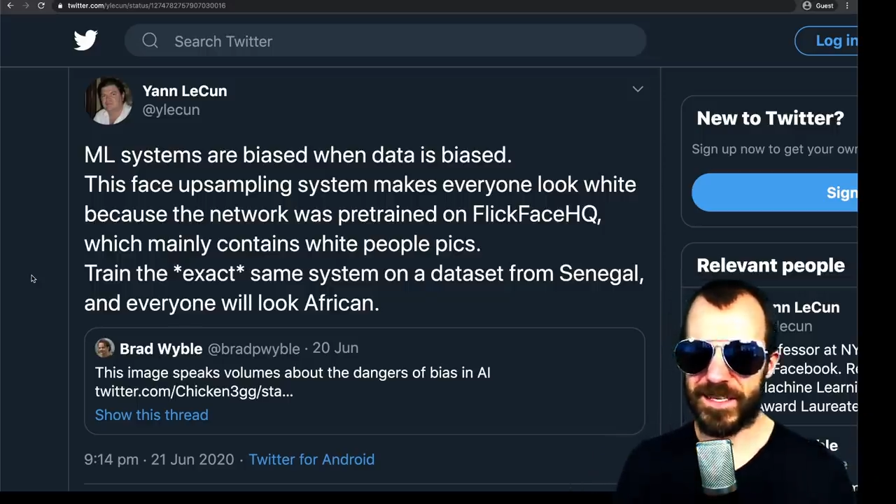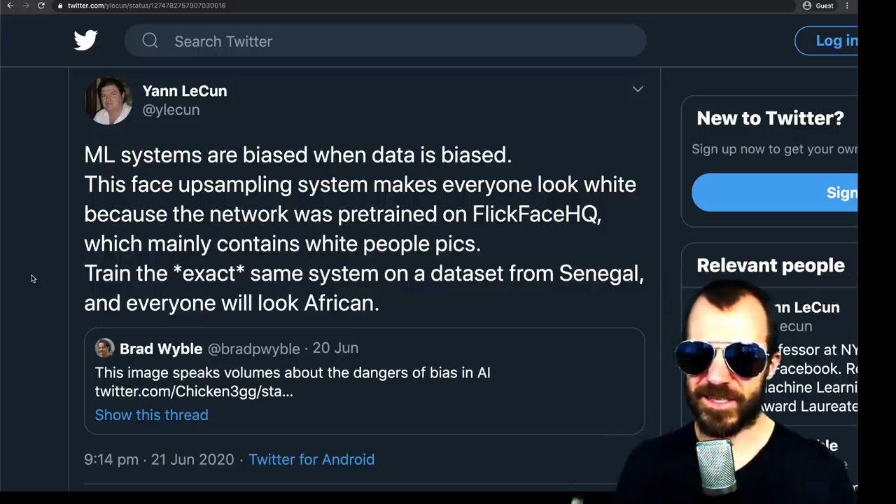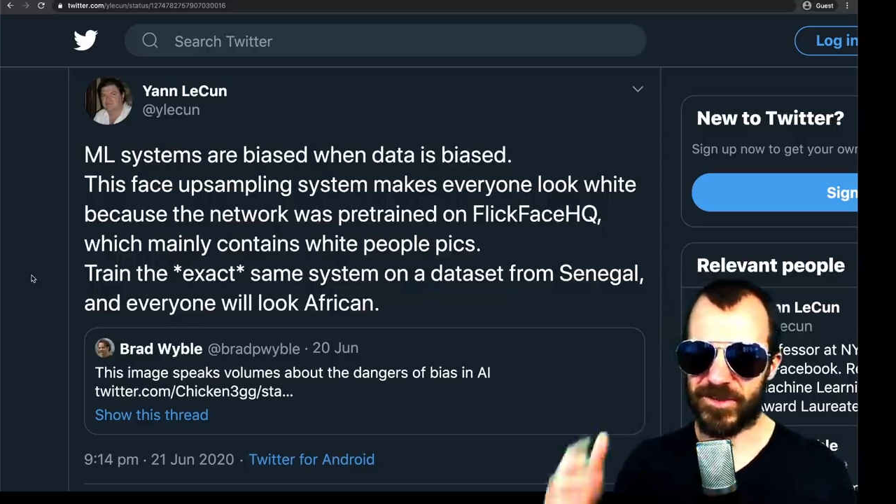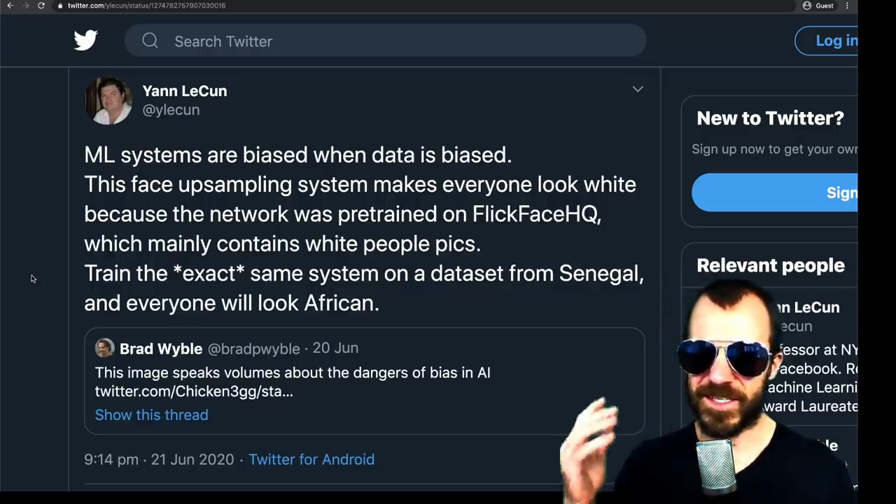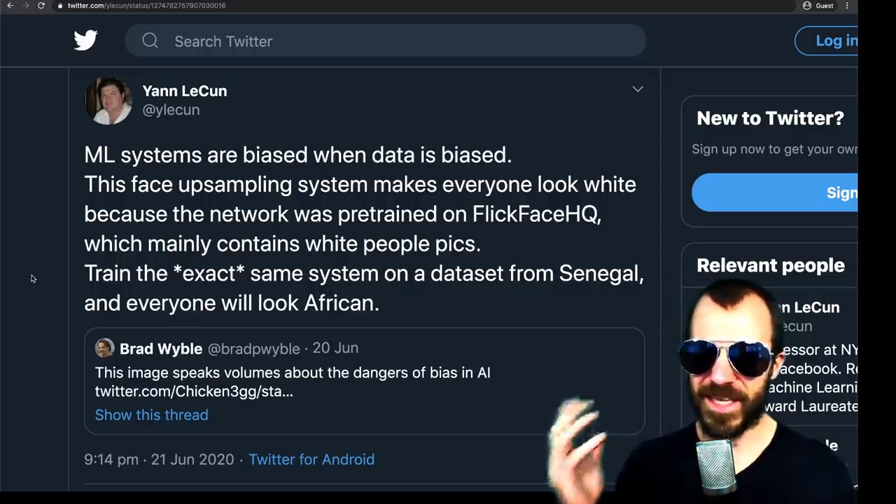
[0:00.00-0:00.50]

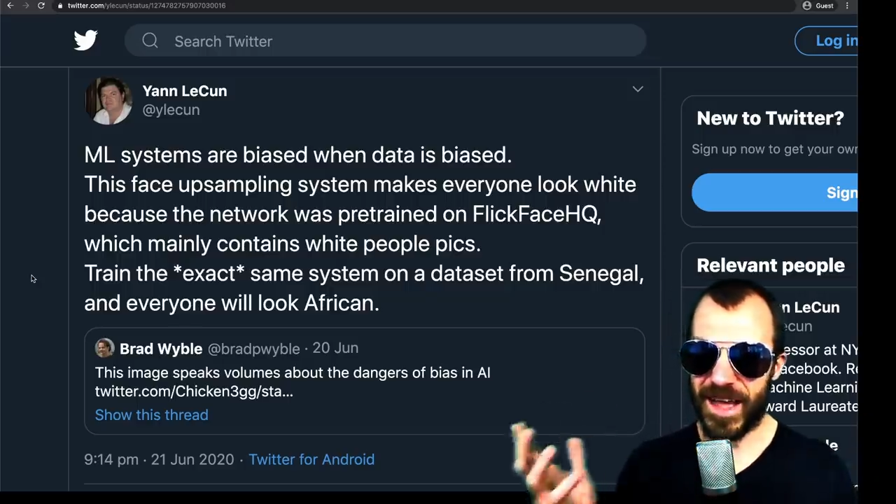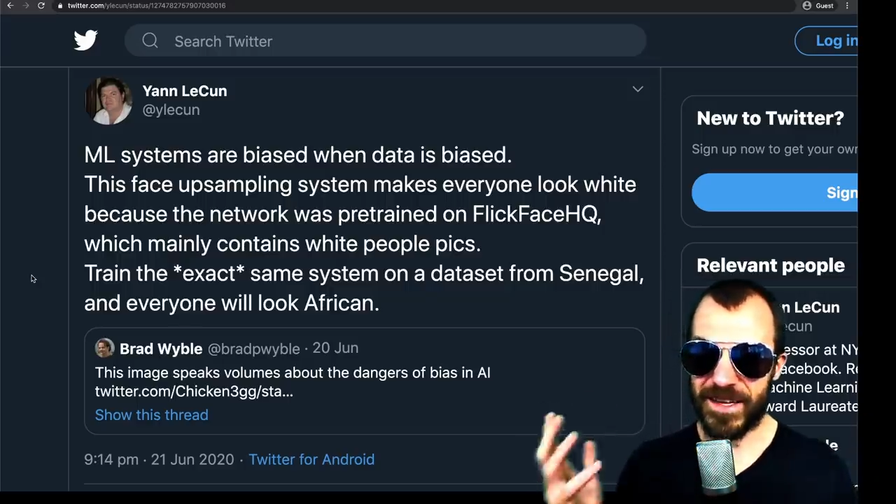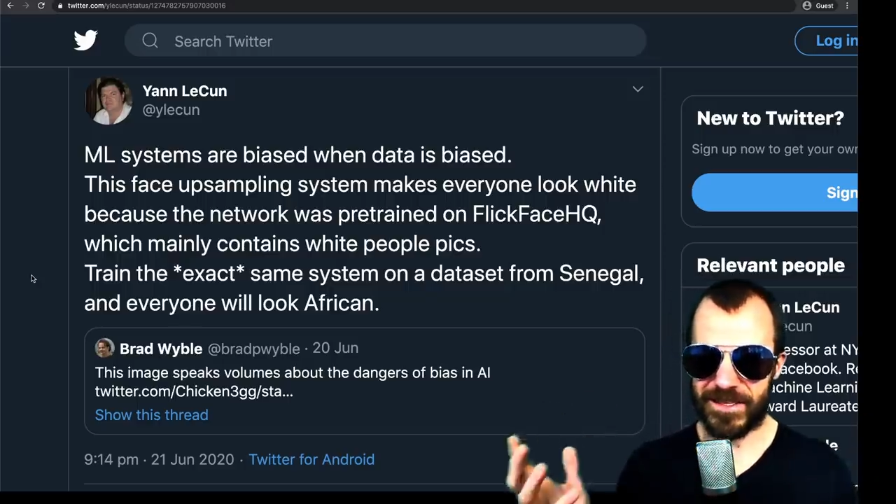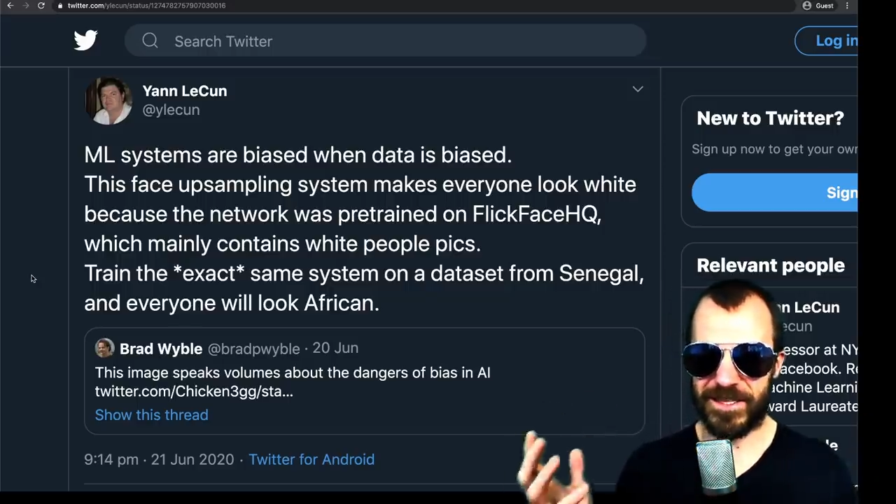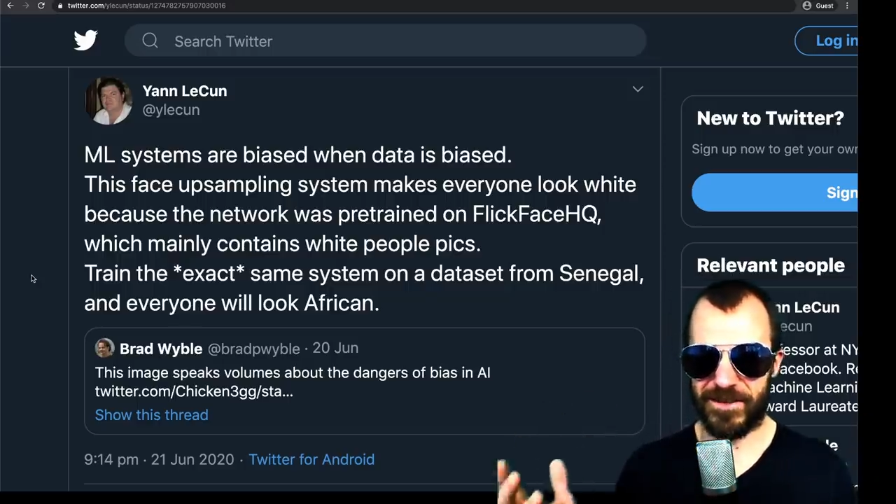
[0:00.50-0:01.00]

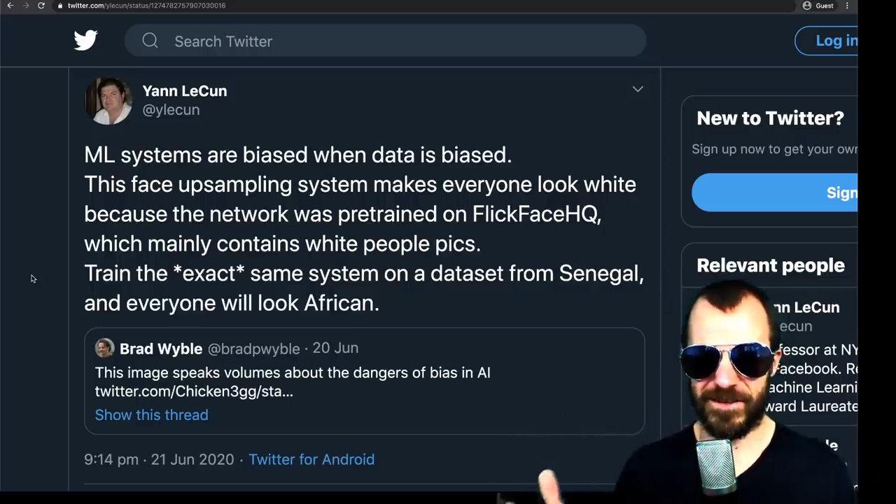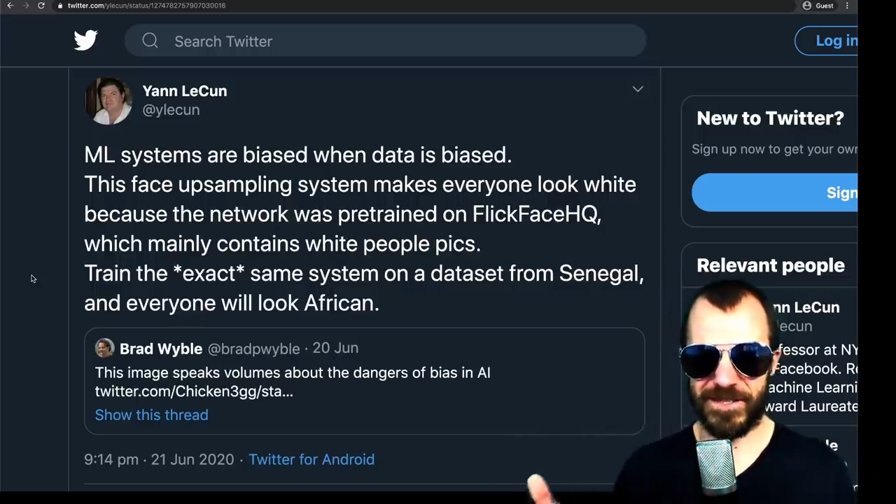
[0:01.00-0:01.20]
societal